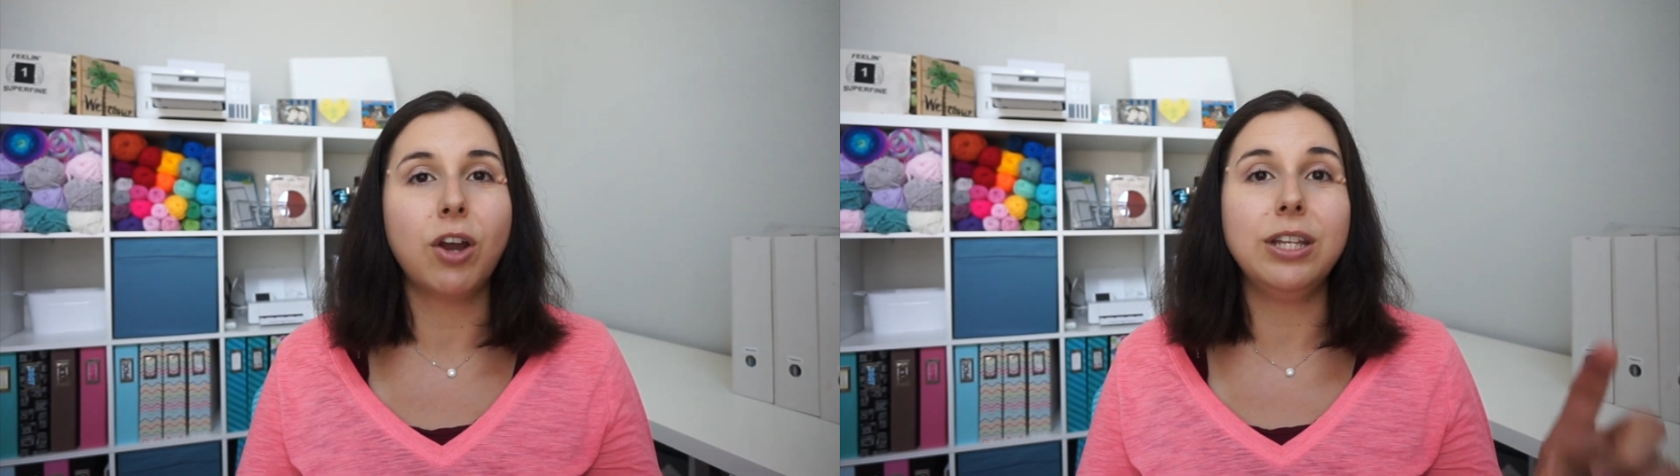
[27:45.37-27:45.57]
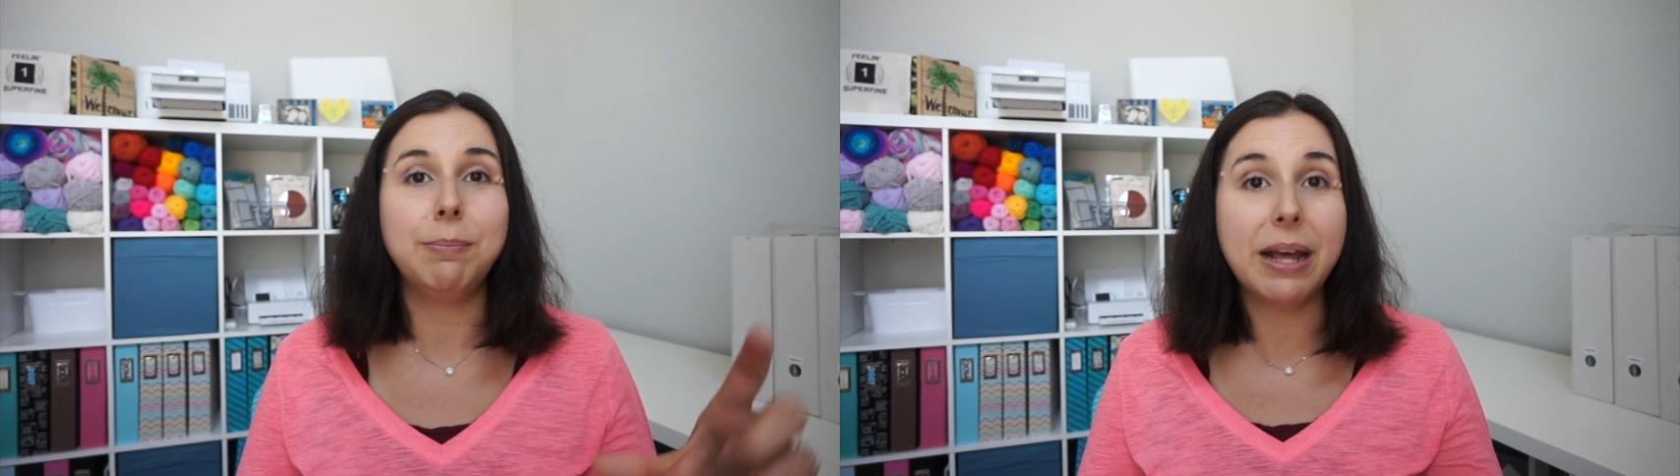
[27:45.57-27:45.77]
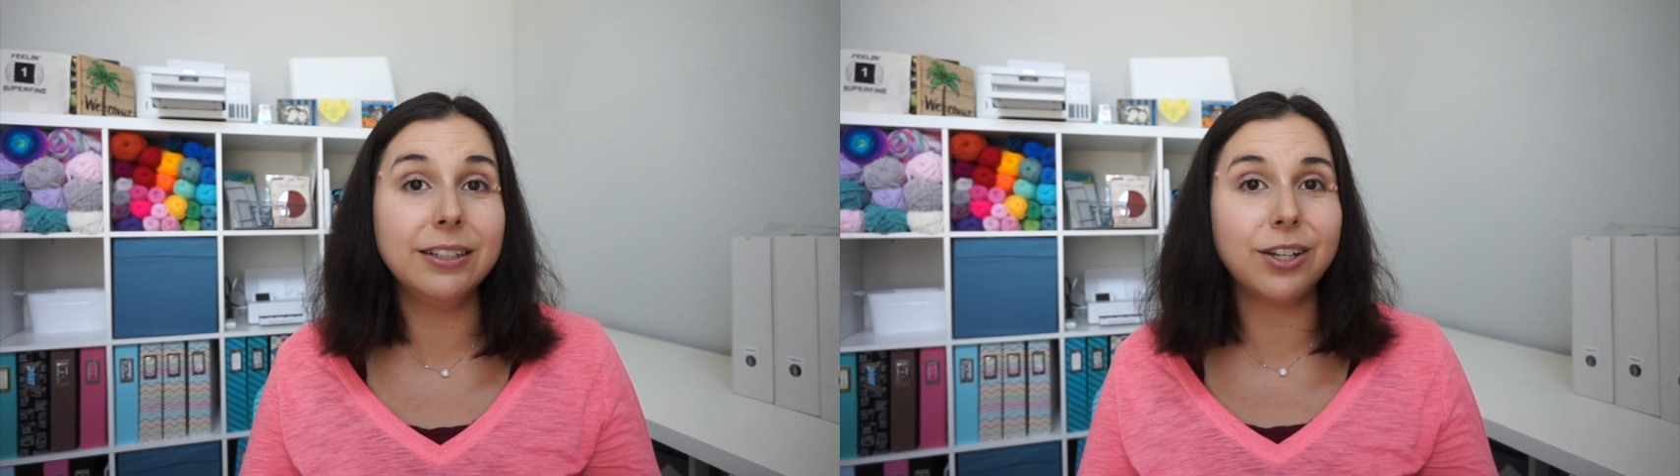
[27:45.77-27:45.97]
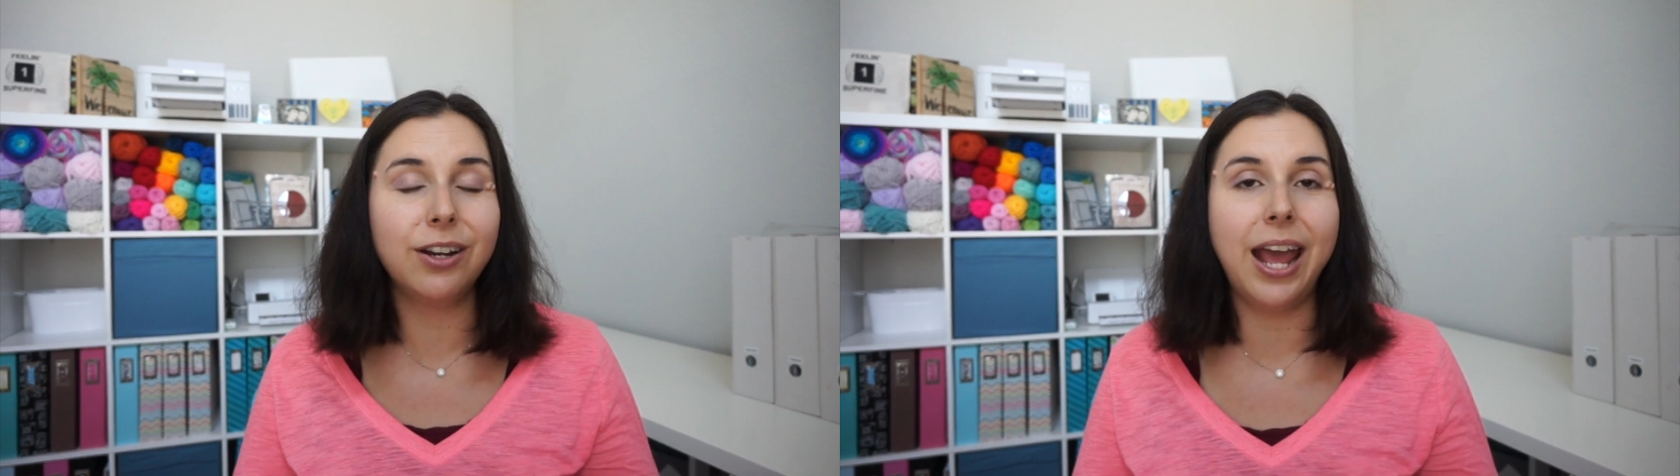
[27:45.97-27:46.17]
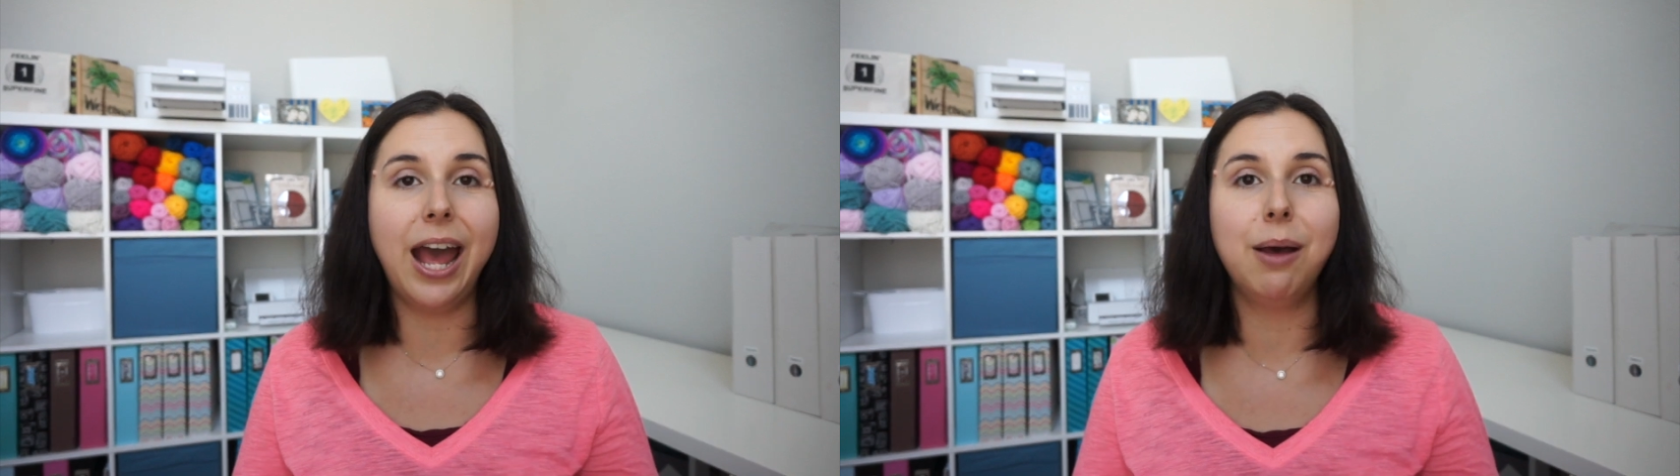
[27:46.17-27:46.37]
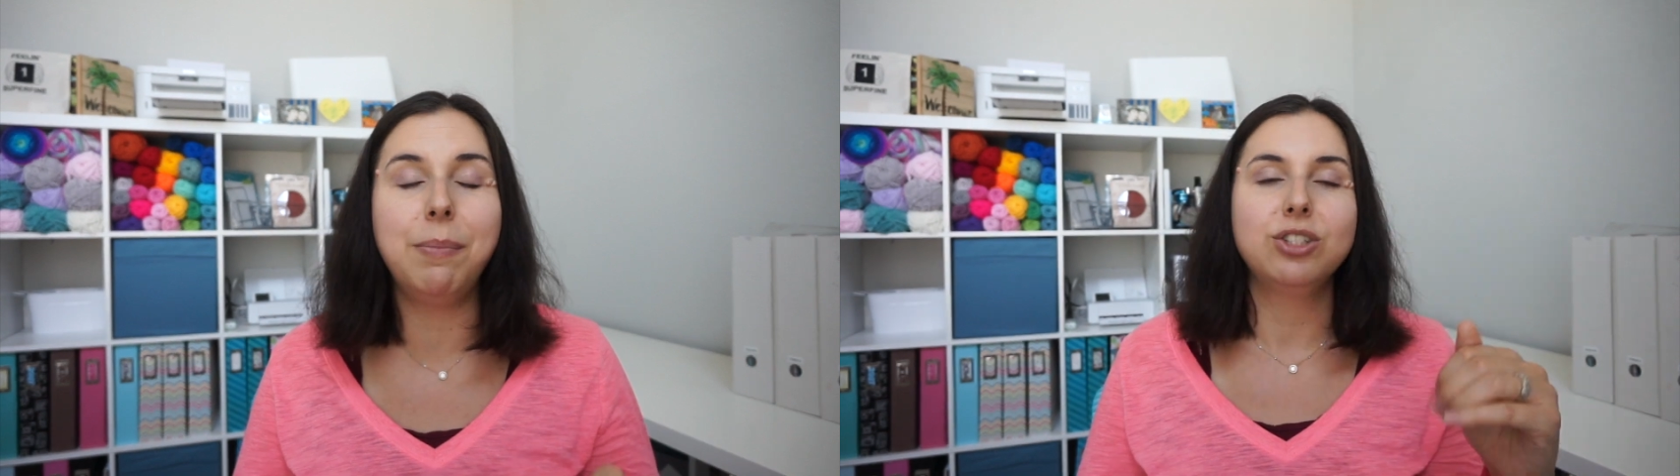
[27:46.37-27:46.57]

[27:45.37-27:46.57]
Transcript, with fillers: on the Peloton app.